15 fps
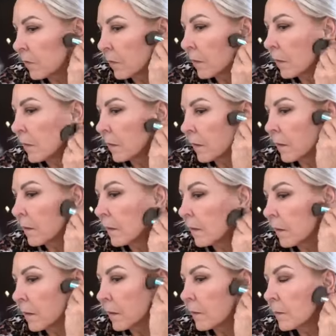
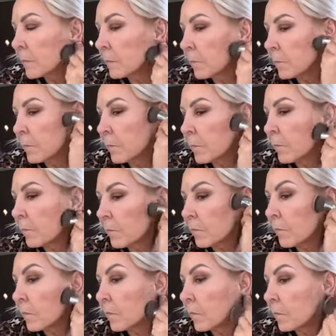
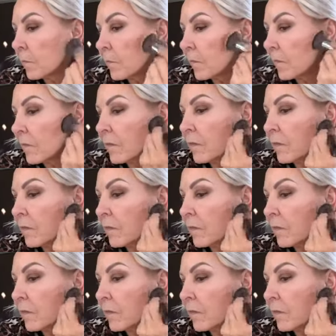Nothing is said.